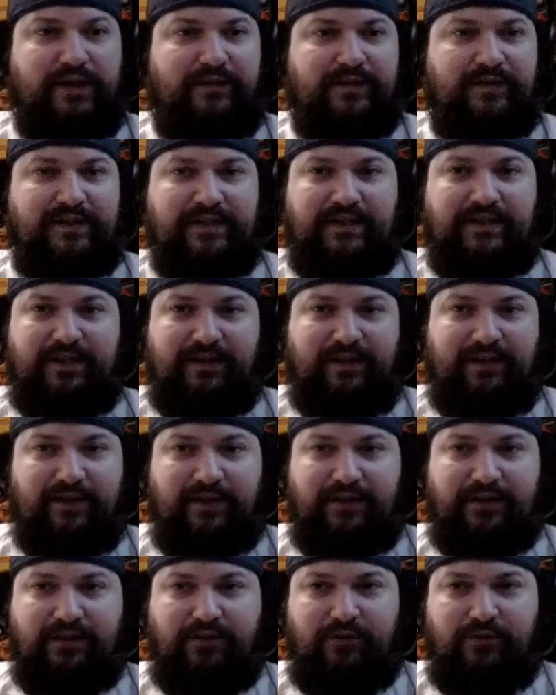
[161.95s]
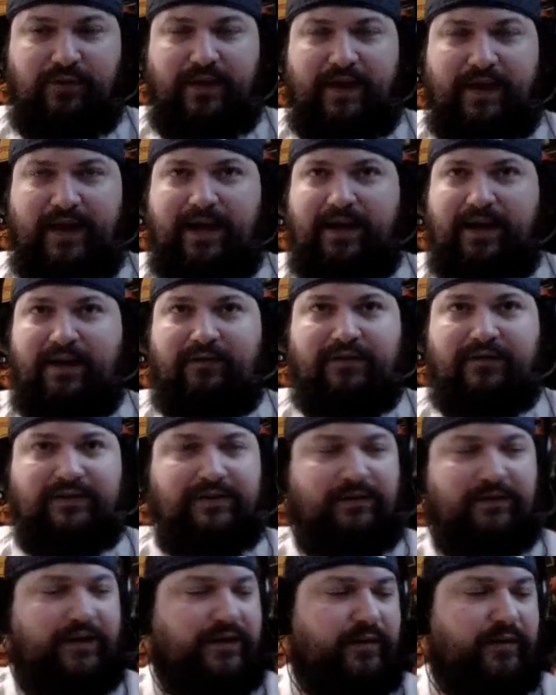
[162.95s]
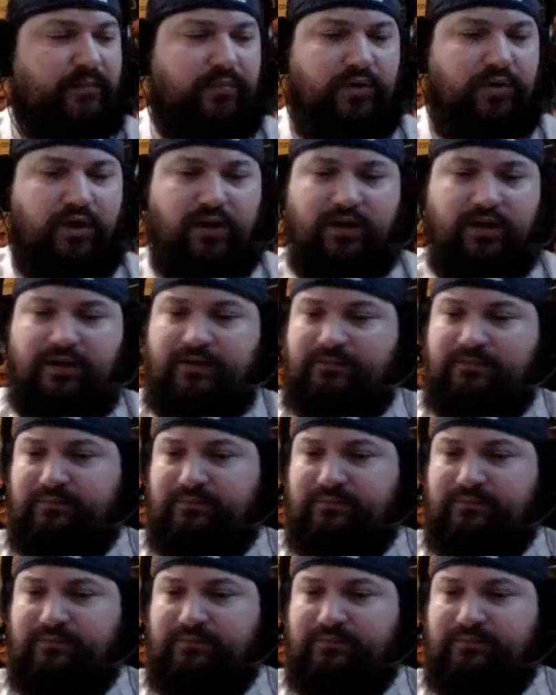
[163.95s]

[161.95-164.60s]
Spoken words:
I haven't seen anything to do with that. I haven't read the book.